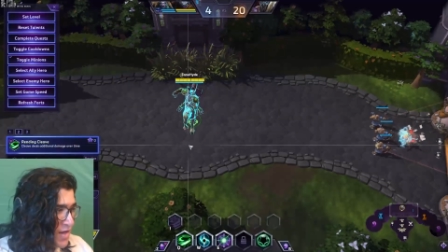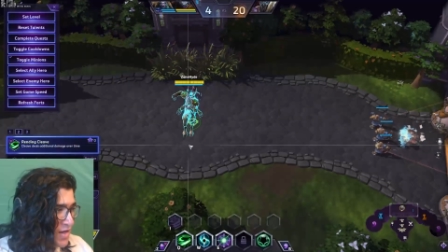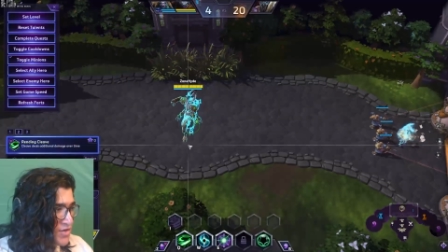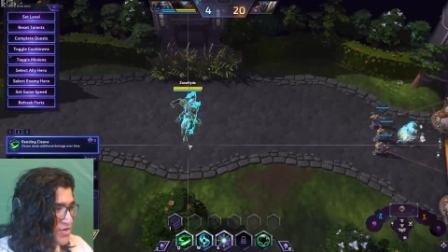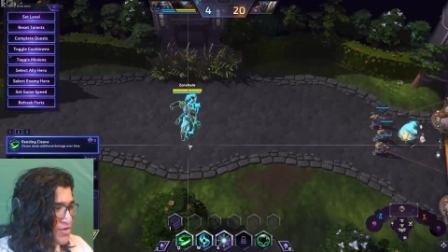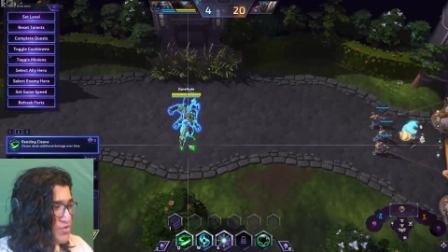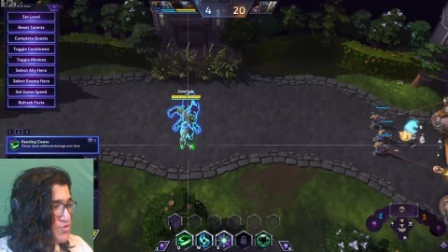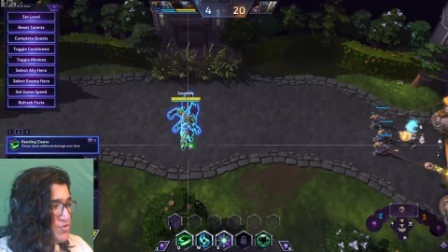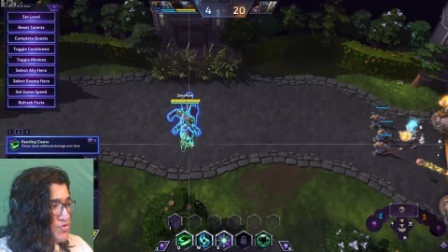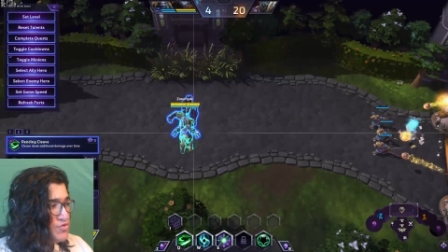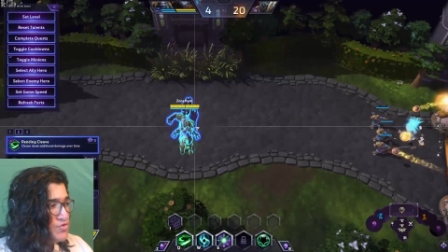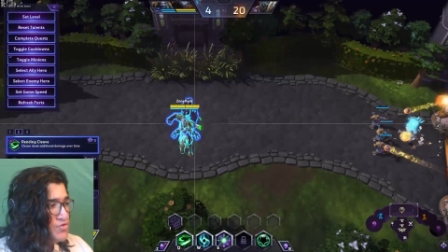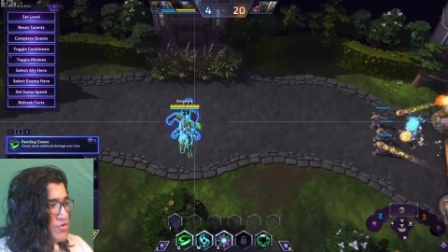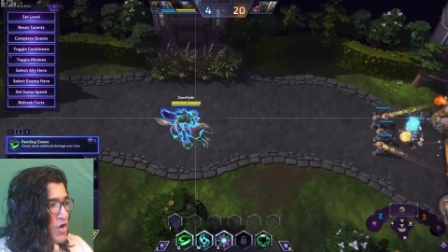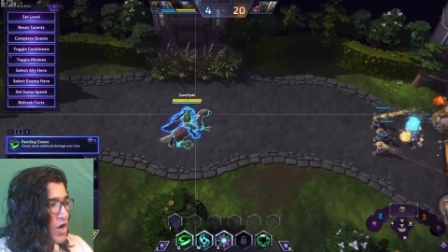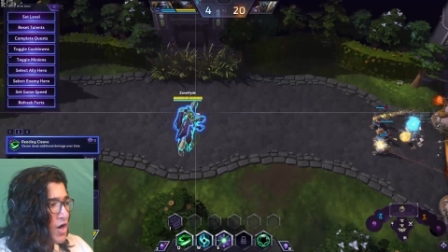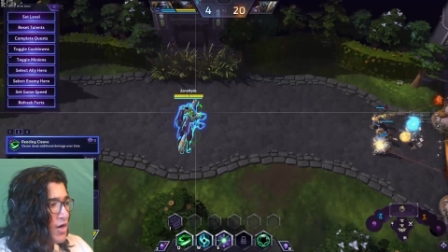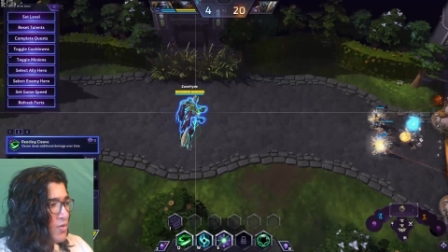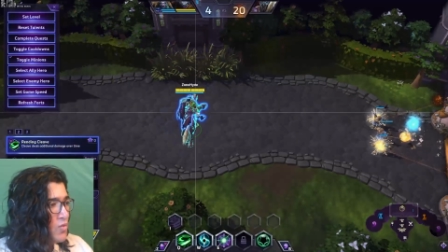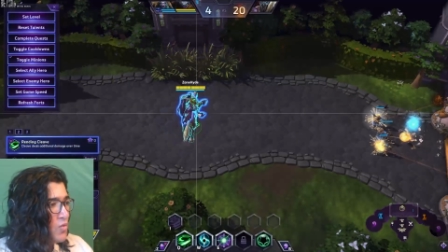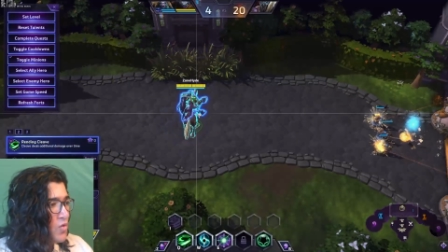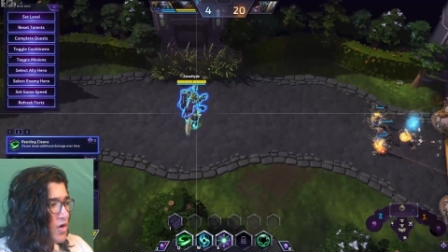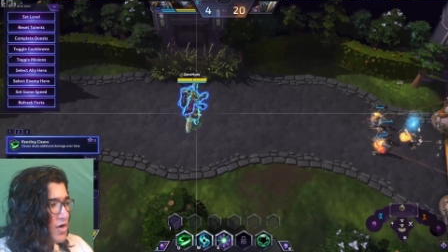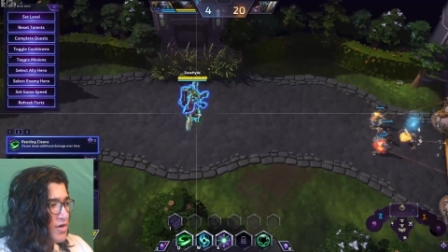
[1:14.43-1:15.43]
You do
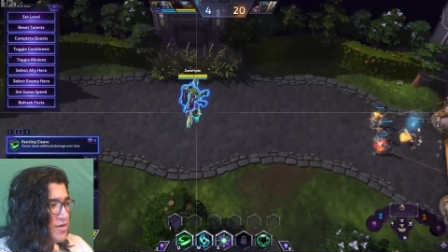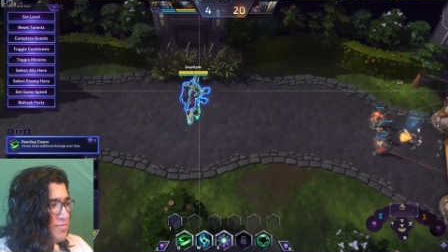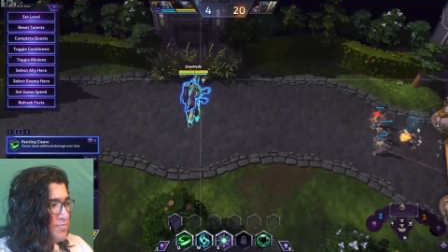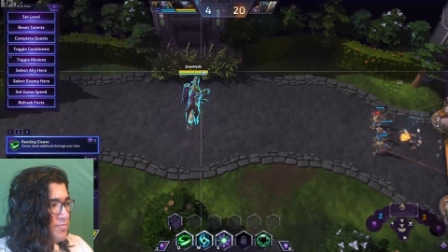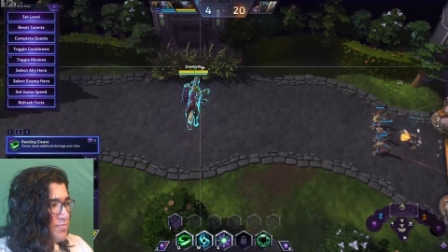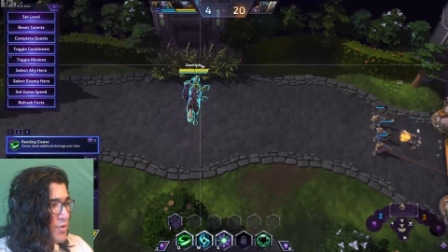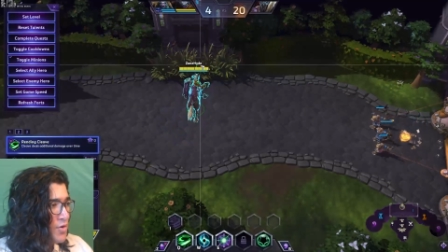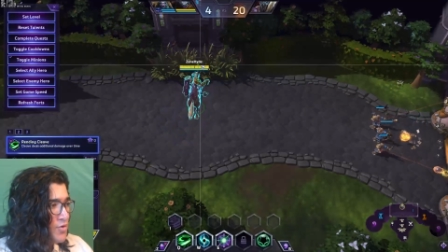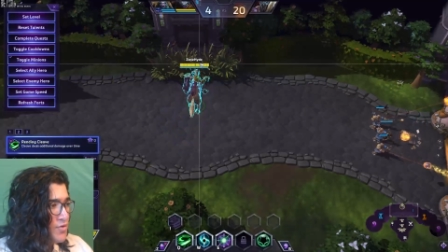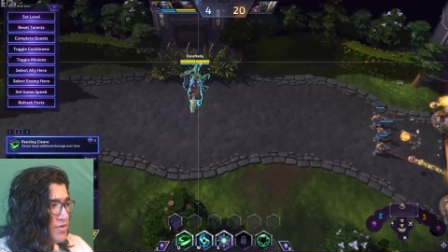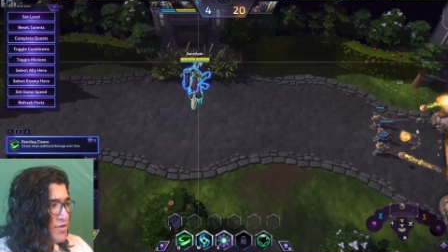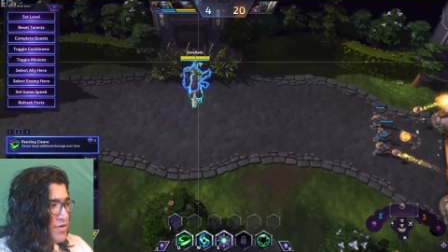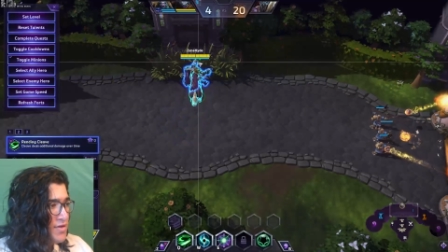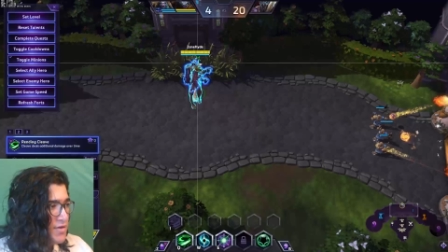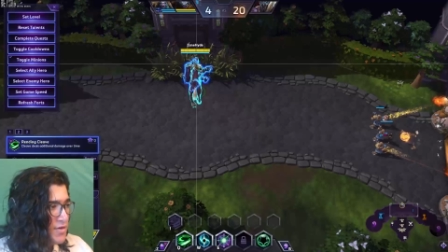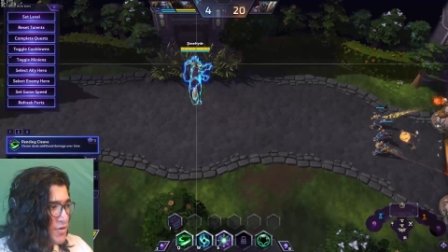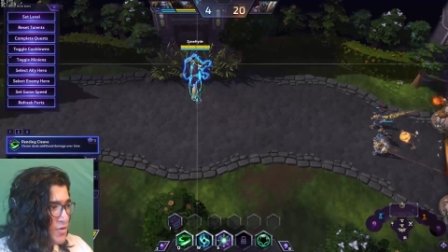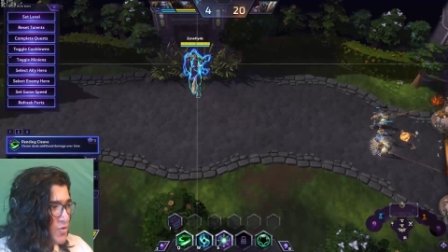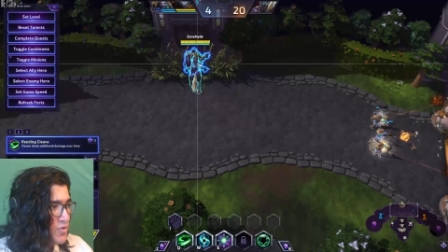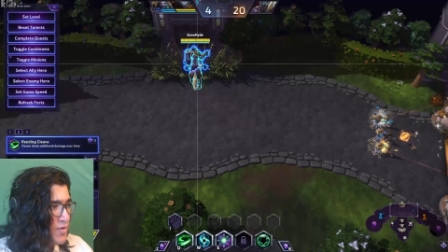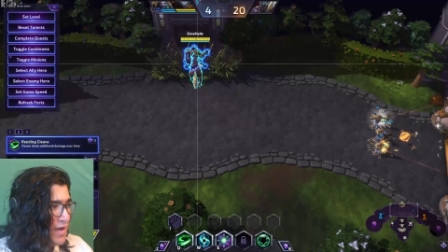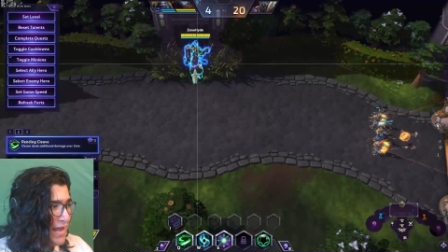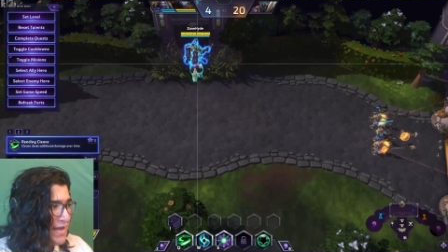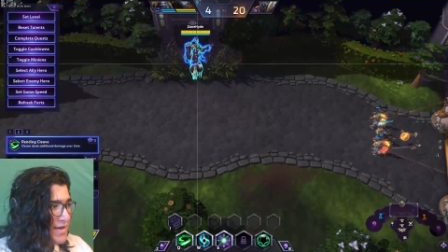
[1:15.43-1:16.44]
not want both
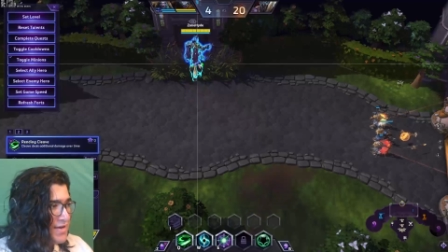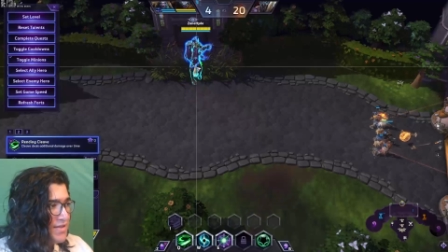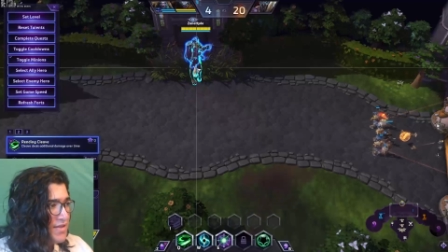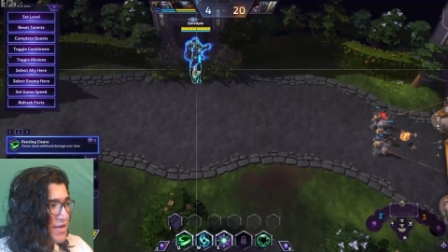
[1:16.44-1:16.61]
you and